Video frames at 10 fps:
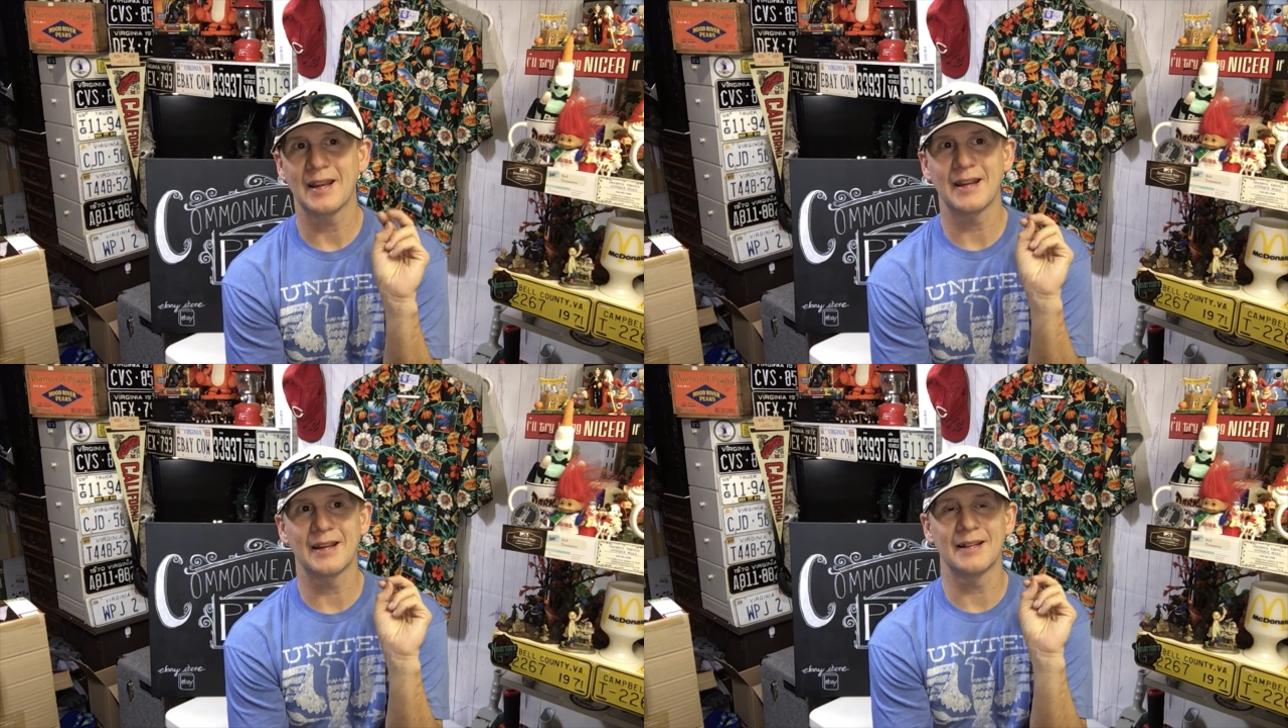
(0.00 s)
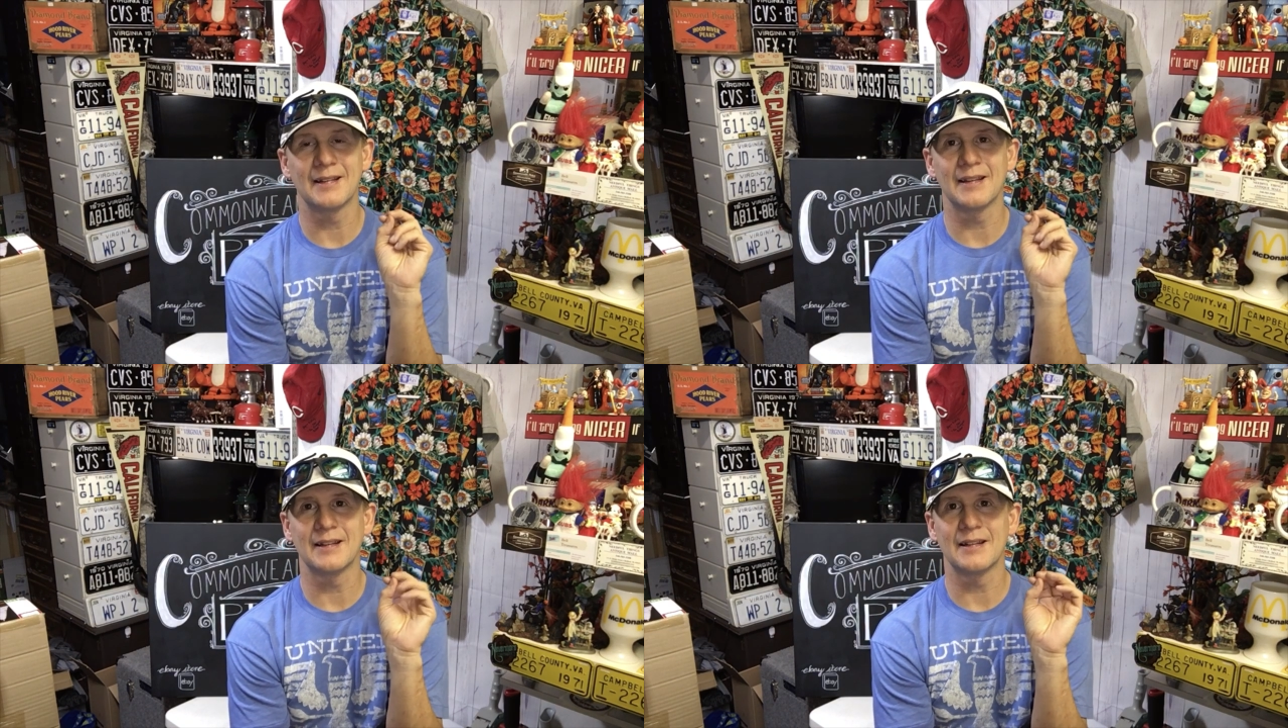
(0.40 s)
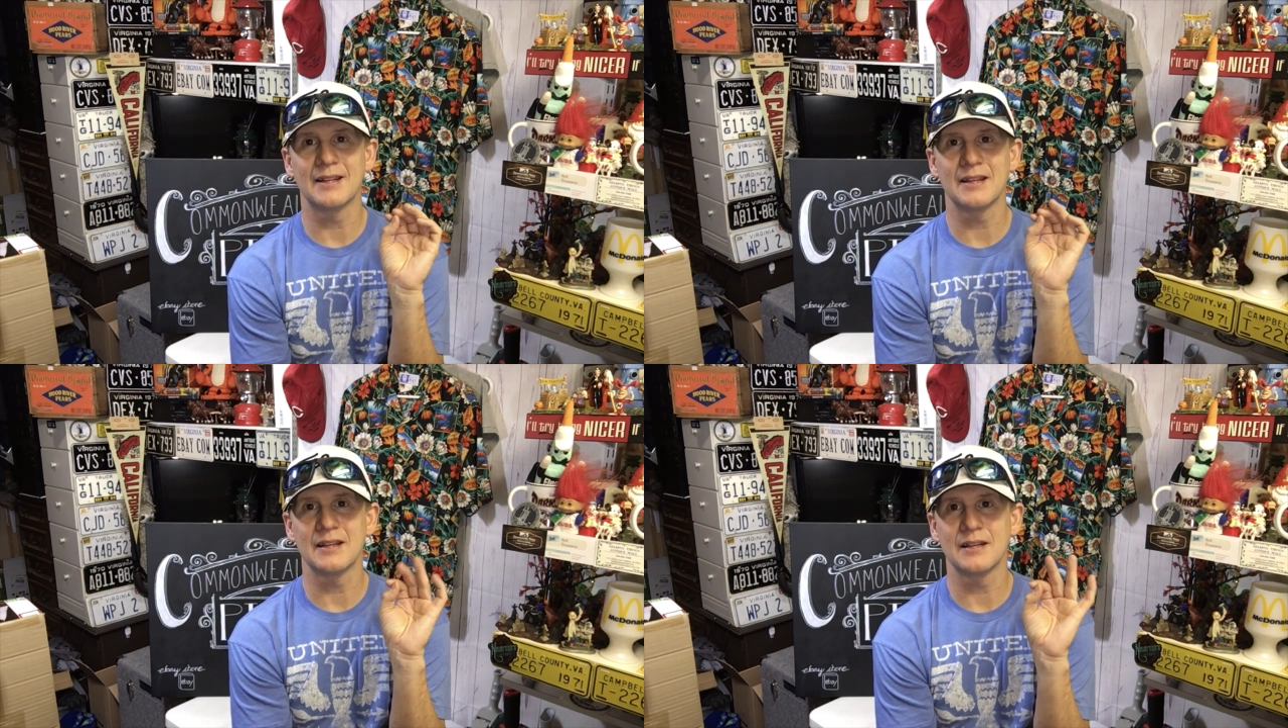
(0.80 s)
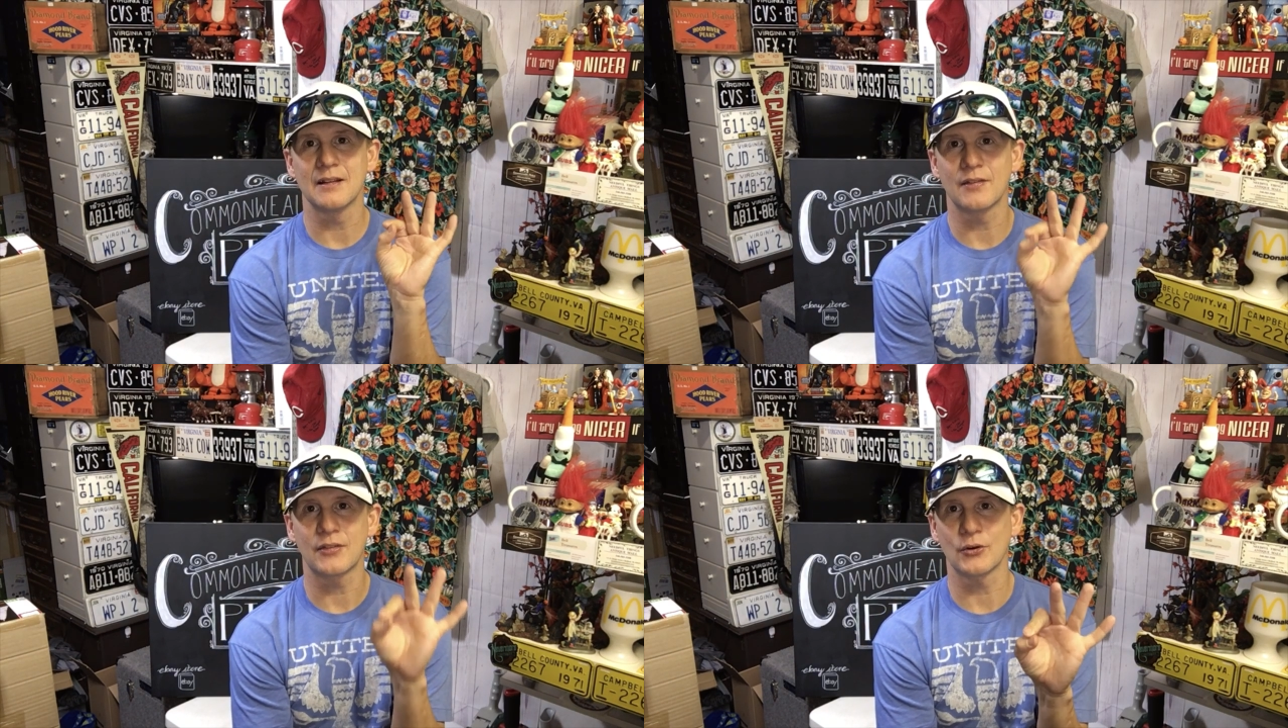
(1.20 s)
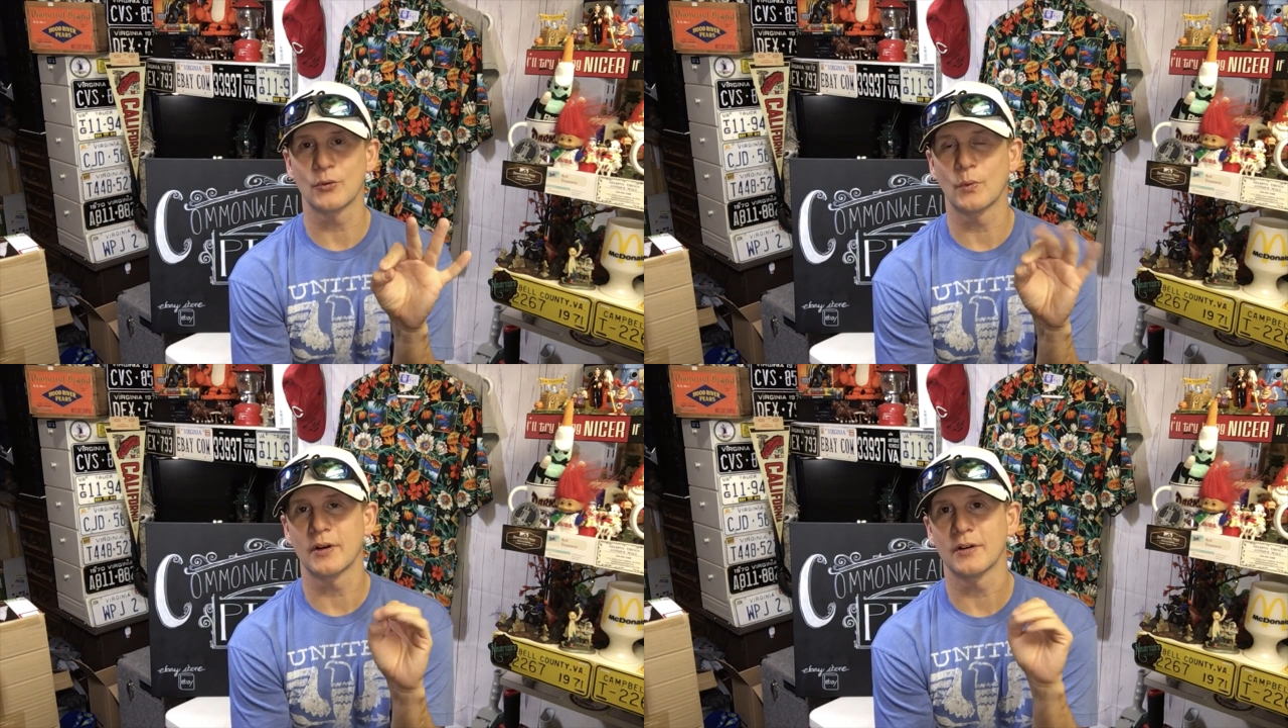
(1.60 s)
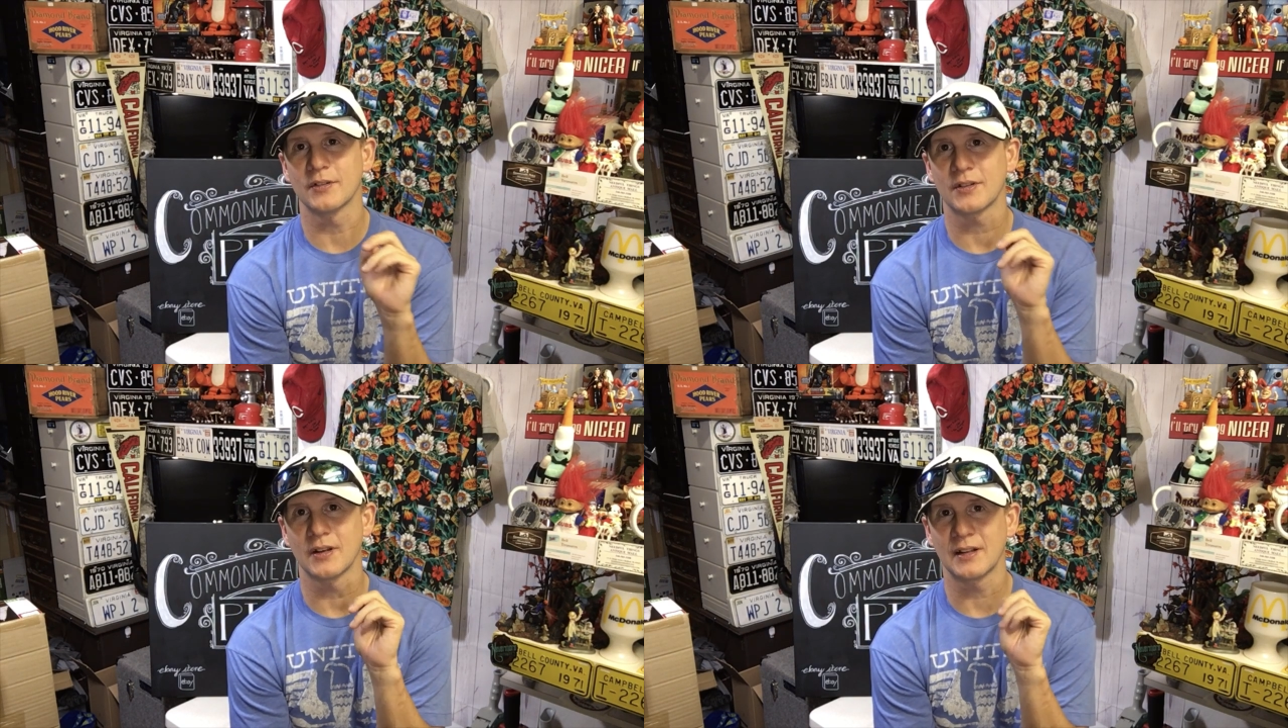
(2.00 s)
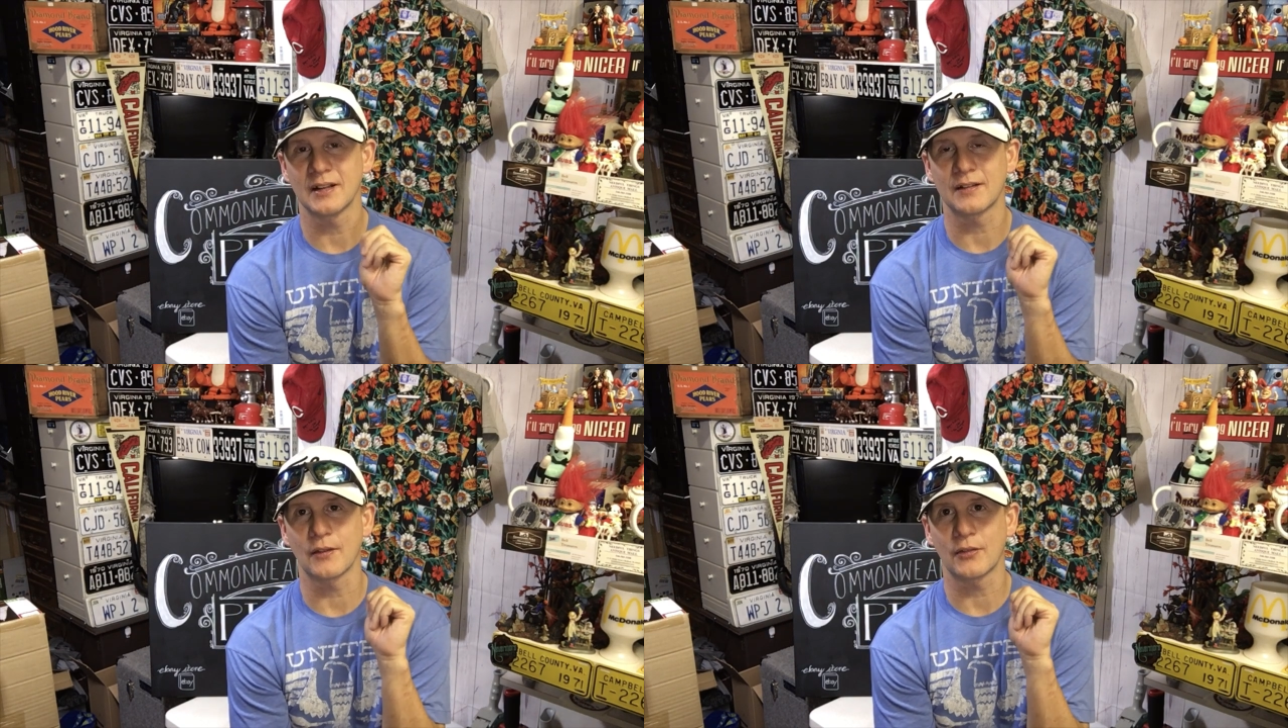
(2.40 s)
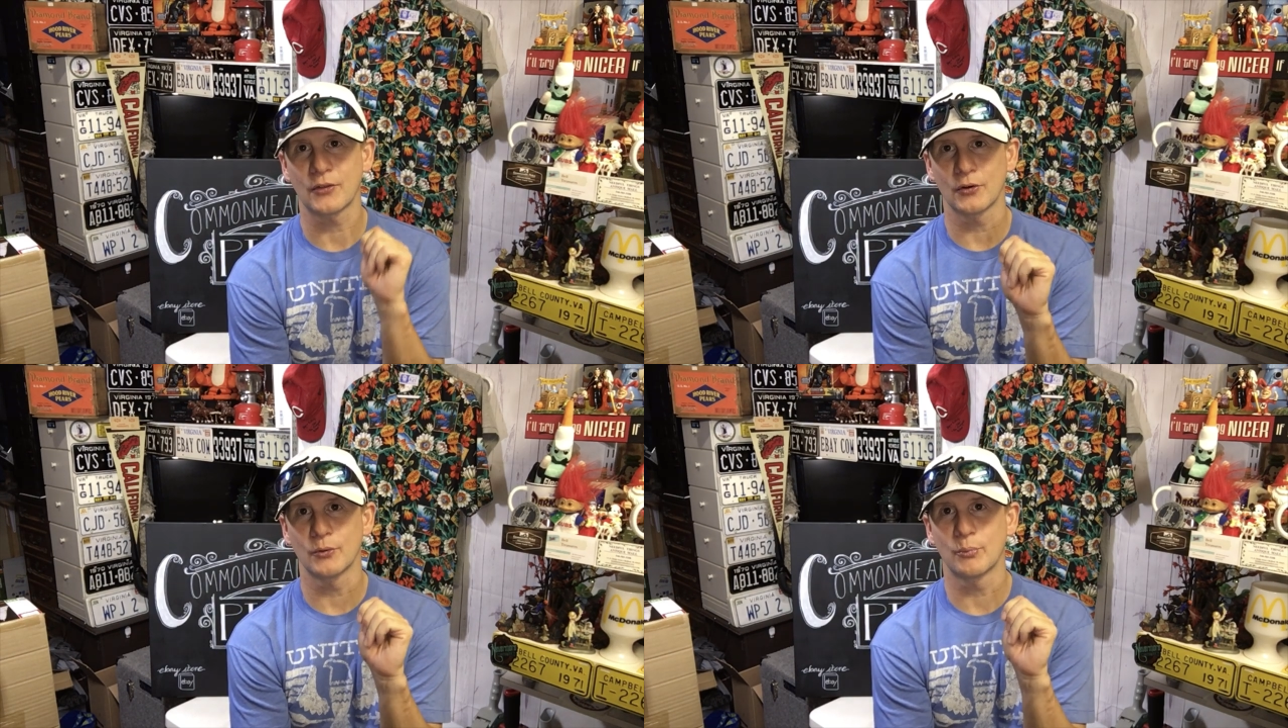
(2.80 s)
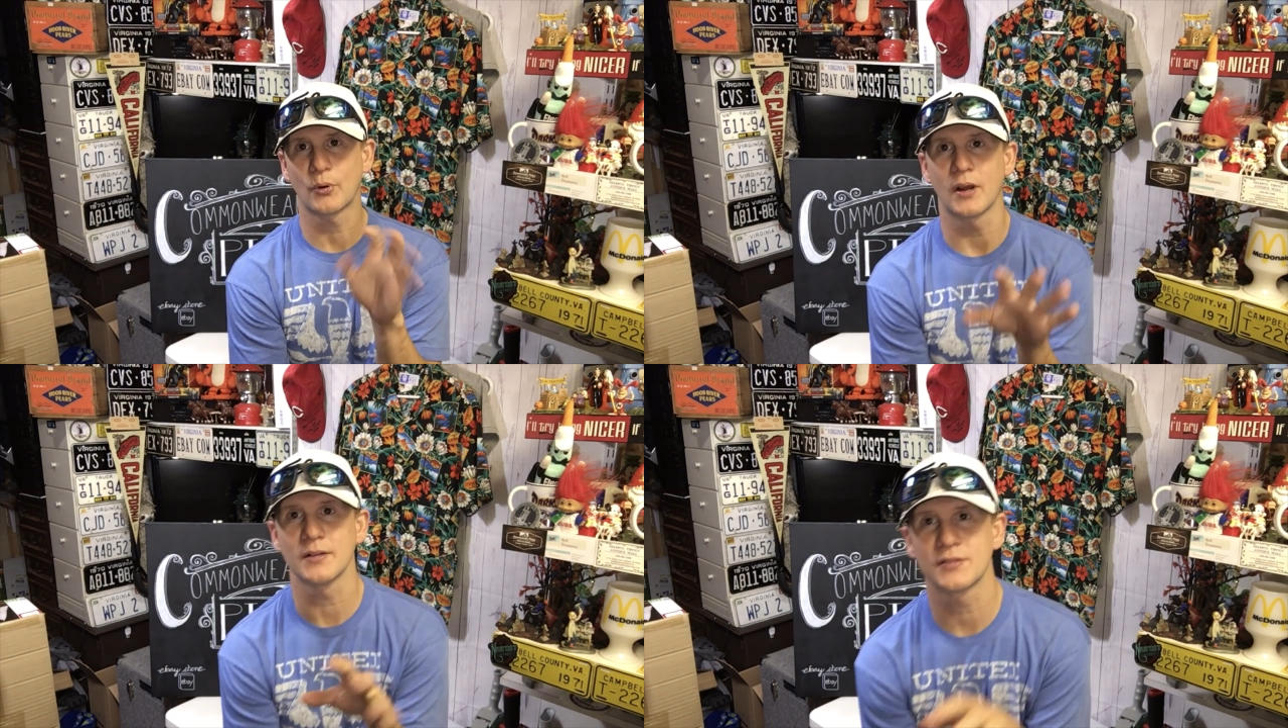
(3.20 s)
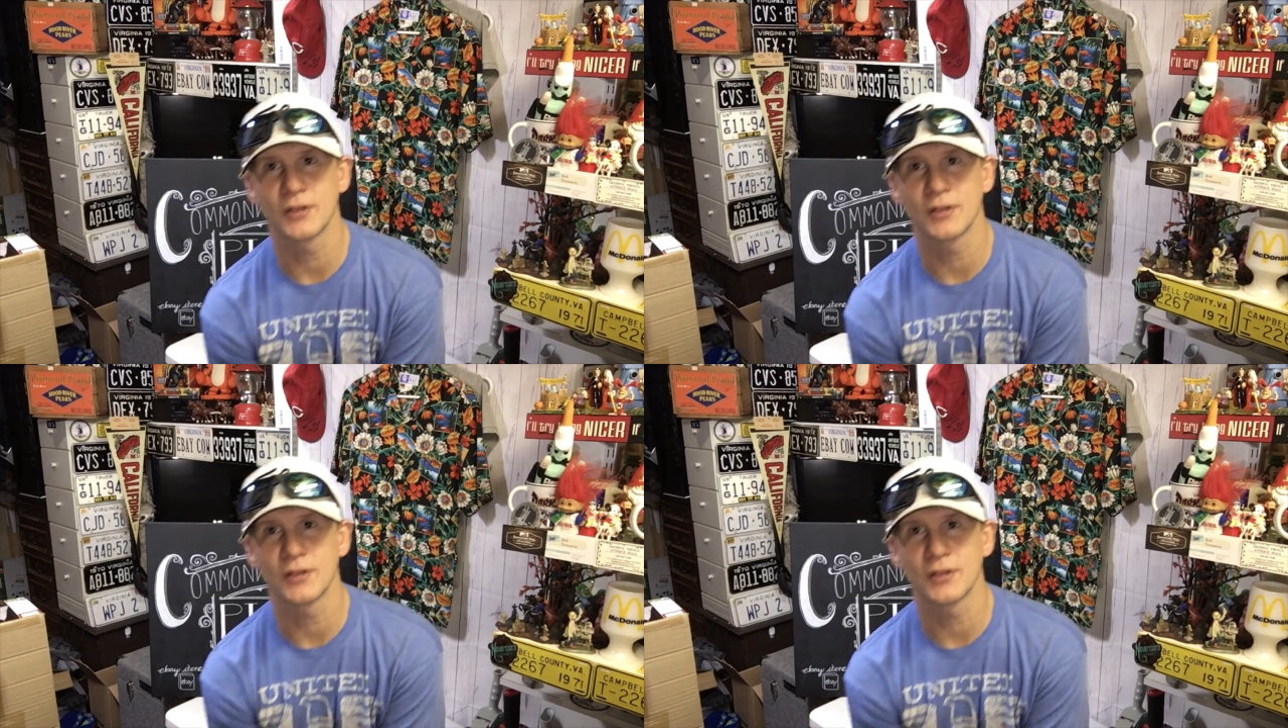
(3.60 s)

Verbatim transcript: and then the third winner is going to get the third prize.